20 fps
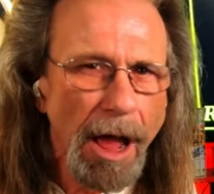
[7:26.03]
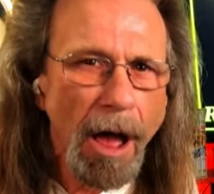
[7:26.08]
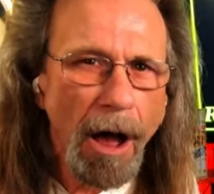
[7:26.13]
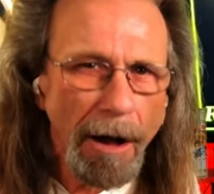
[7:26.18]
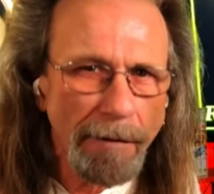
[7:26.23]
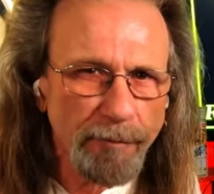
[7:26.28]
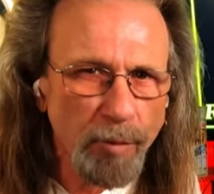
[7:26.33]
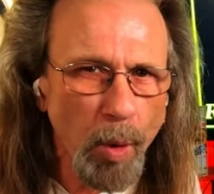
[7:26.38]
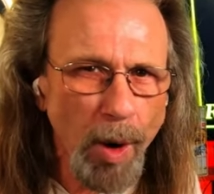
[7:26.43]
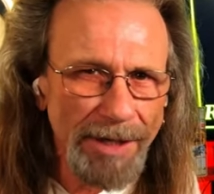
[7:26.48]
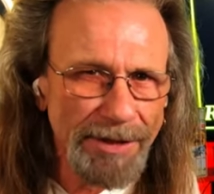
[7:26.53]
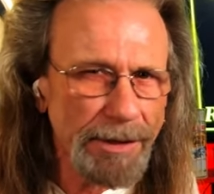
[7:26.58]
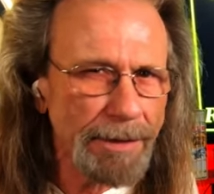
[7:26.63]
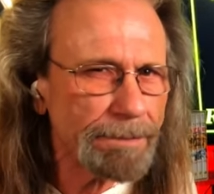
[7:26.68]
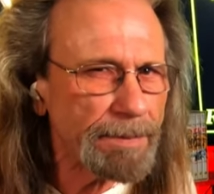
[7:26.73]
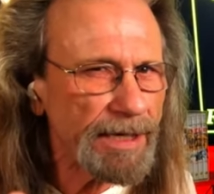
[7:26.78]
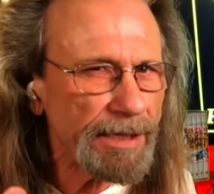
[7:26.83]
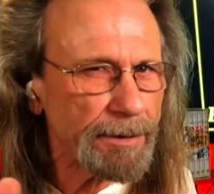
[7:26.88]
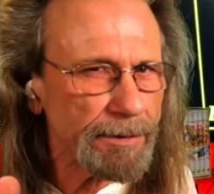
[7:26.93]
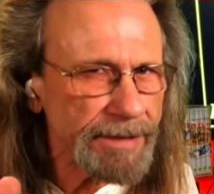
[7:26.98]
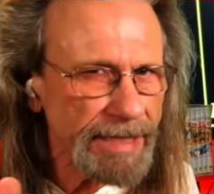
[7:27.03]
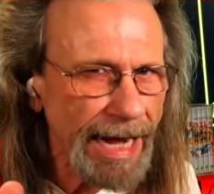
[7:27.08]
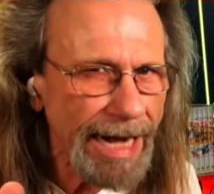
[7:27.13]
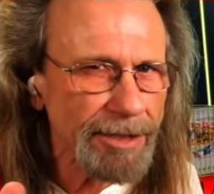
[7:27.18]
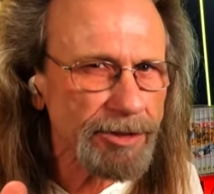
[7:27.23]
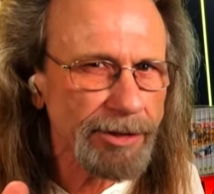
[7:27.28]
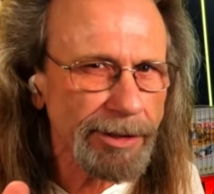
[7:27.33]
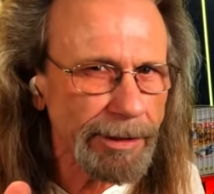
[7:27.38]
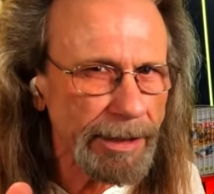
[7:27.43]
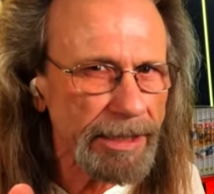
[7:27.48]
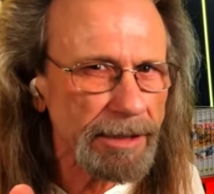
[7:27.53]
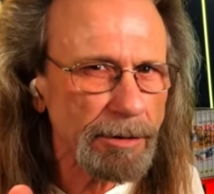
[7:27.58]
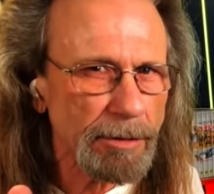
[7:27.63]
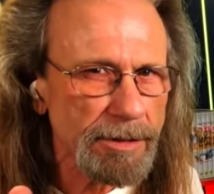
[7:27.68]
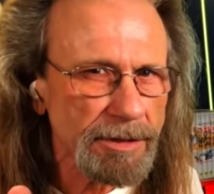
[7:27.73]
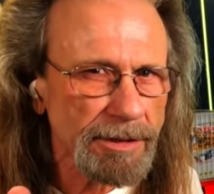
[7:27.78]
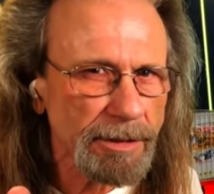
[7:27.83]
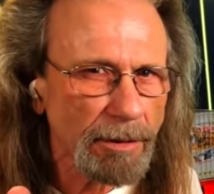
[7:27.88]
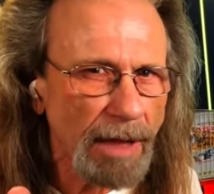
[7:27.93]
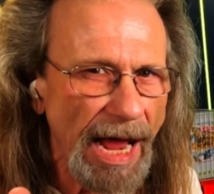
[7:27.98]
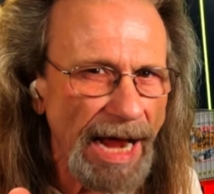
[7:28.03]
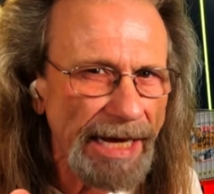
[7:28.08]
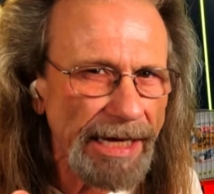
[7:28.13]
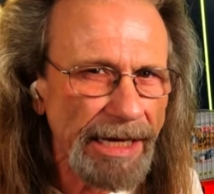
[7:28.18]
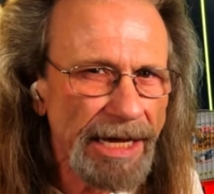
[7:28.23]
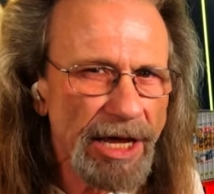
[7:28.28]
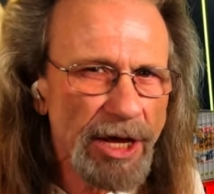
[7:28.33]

of what the Beatles actually looked like.